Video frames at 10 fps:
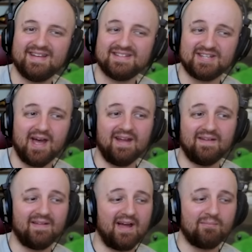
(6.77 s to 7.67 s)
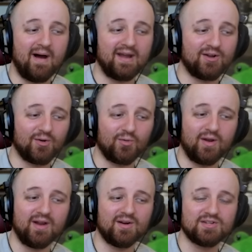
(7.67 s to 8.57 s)
saying that like my
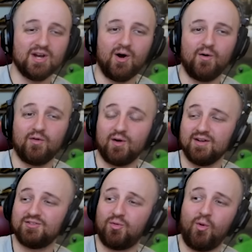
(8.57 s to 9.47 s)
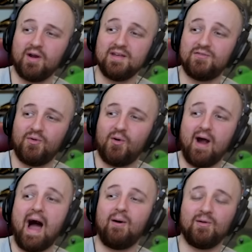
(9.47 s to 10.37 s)
career's over in 24
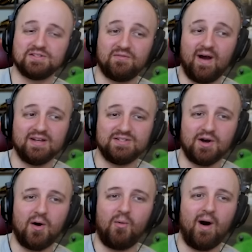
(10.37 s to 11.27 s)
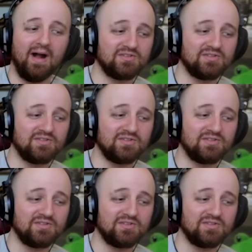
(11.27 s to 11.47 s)
hours if I don't watch